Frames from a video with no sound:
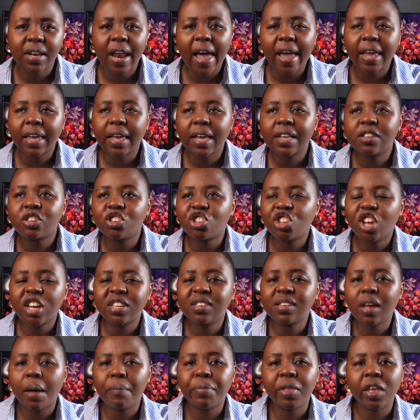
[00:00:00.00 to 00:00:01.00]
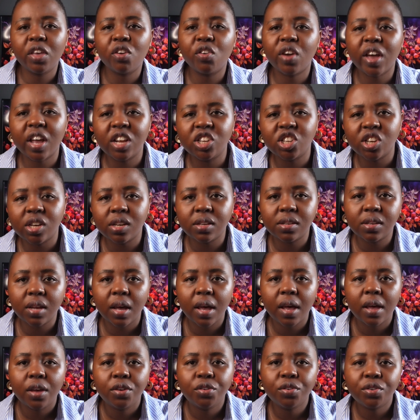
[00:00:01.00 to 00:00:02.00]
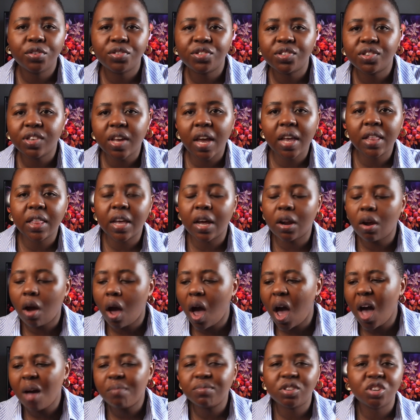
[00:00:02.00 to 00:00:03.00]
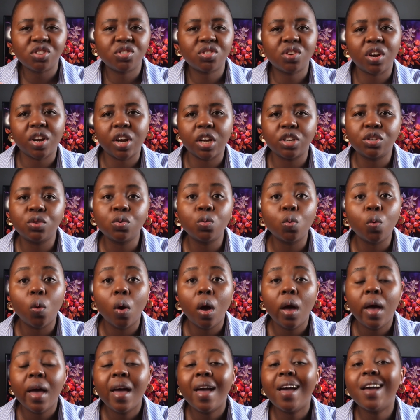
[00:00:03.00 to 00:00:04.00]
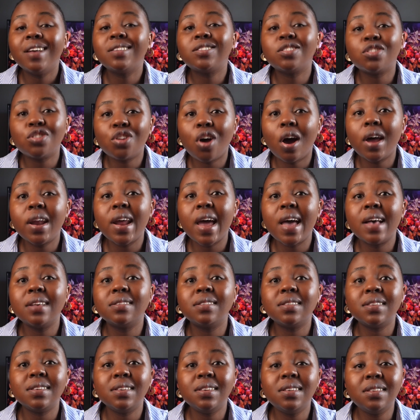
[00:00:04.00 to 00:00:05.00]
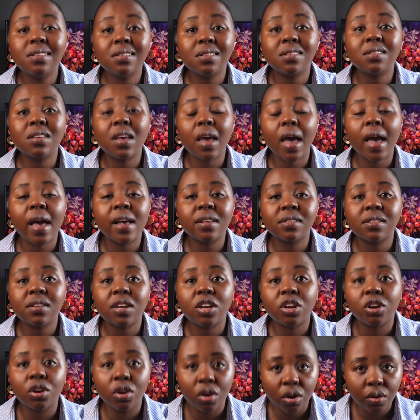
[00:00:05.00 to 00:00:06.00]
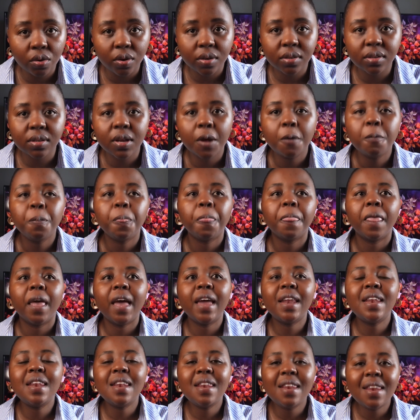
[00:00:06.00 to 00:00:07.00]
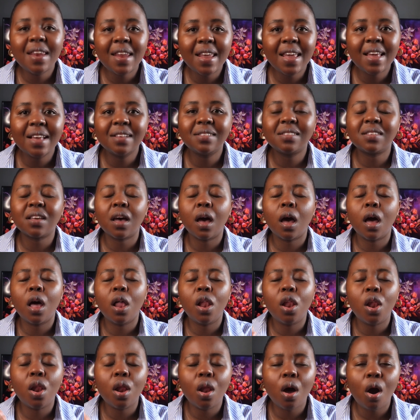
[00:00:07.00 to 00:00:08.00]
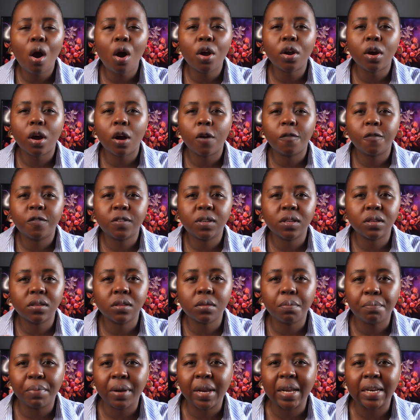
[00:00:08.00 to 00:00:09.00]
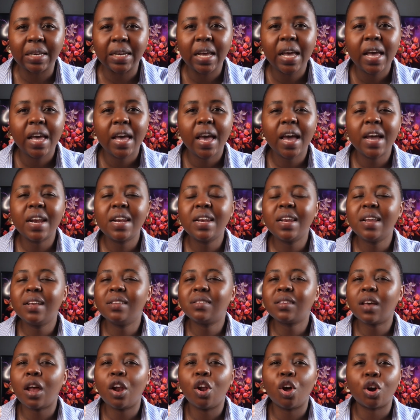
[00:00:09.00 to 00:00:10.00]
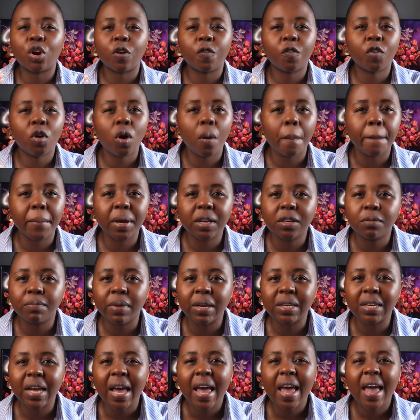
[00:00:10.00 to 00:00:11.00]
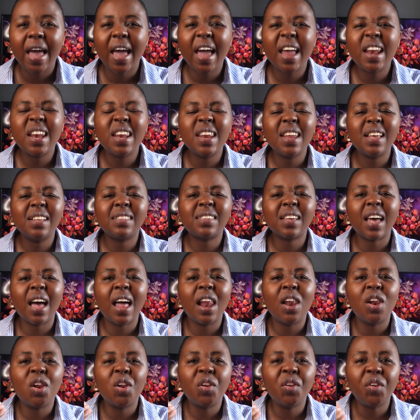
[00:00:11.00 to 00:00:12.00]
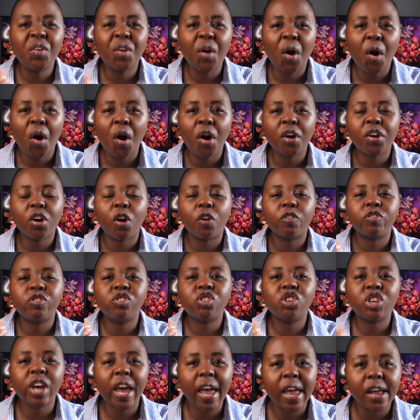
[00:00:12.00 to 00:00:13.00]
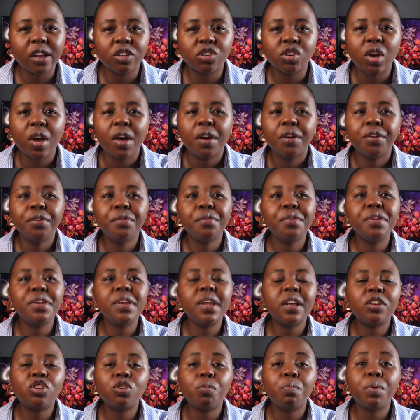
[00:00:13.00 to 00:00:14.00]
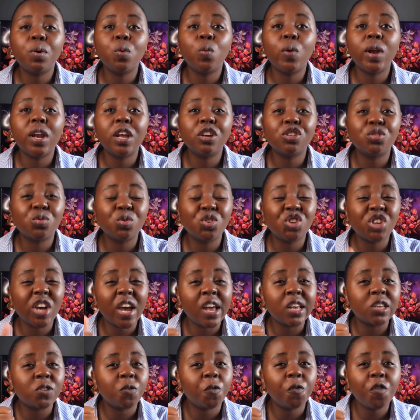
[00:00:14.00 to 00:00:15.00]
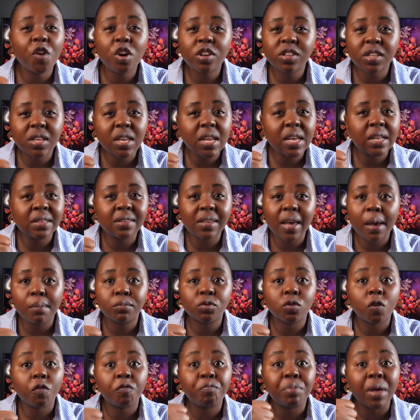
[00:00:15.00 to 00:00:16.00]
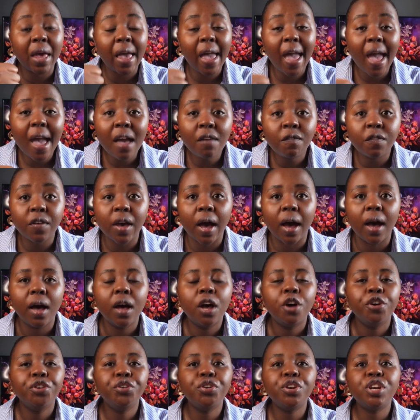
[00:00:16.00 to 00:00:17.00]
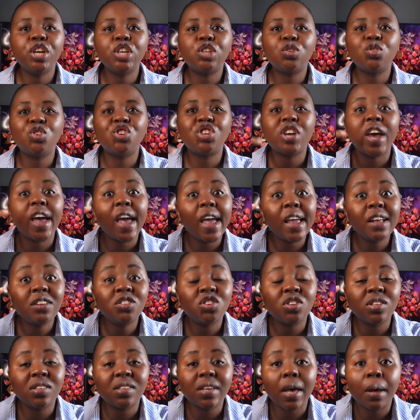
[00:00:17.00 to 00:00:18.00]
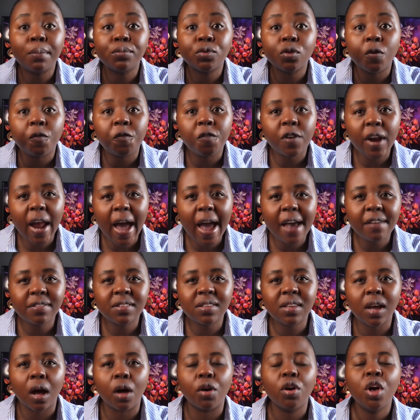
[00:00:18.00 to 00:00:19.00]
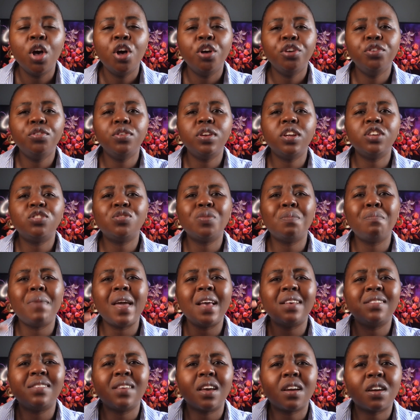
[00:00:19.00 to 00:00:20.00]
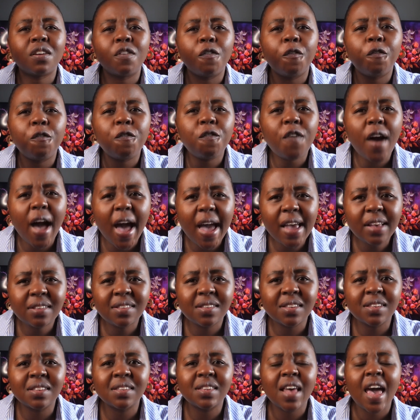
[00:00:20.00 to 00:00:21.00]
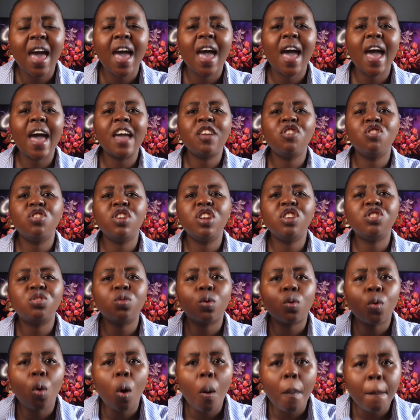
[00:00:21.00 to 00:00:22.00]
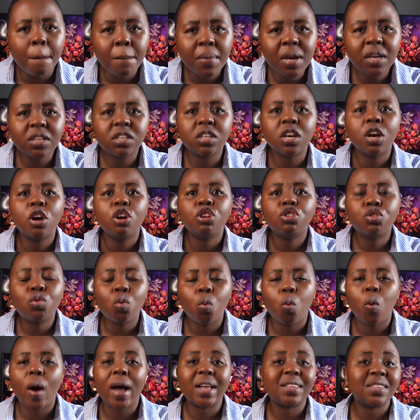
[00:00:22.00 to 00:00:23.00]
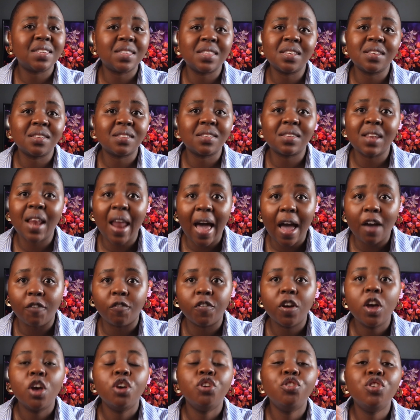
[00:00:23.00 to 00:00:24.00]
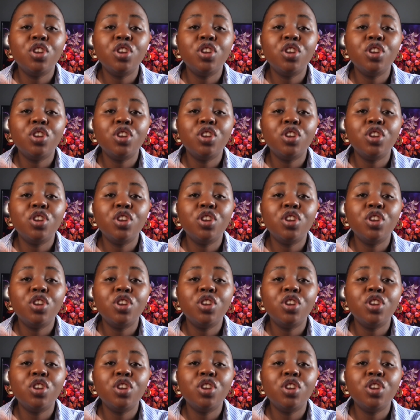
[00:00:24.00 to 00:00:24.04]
Like, it's not something you say that I'm just going to do. It's not as easy as it looks. It needs a lot of discipline. It needs a lot of commitment. It needs a lot of change. You need to be willing to change, firstly, in terms of behavior. You need to change in terms of lifestyle. You need to make sacrifices, and you need to commit towards this life.